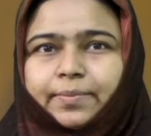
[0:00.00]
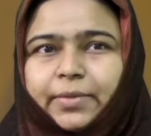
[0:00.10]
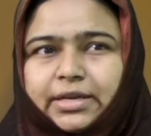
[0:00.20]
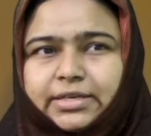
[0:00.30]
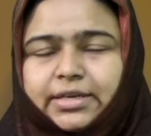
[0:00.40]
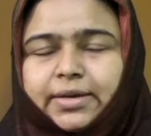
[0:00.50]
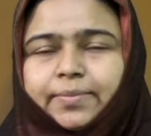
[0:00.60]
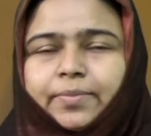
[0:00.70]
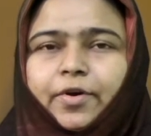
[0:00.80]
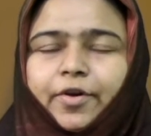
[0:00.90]

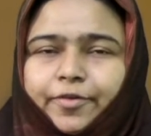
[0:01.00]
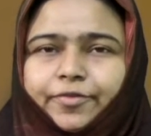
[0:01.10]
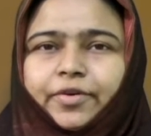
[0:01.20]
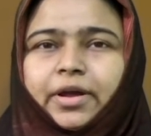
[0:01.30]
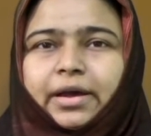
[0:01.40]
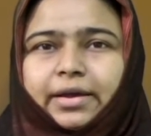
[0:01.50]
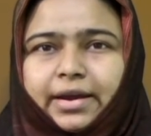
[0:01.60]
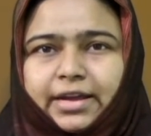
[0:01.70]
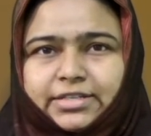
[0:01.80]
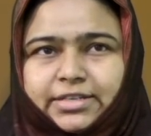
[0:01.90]
medium of
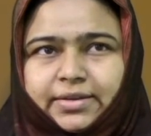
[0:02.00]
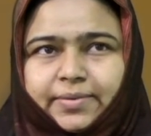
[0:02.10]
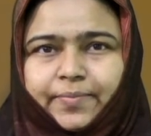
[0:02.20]
writing.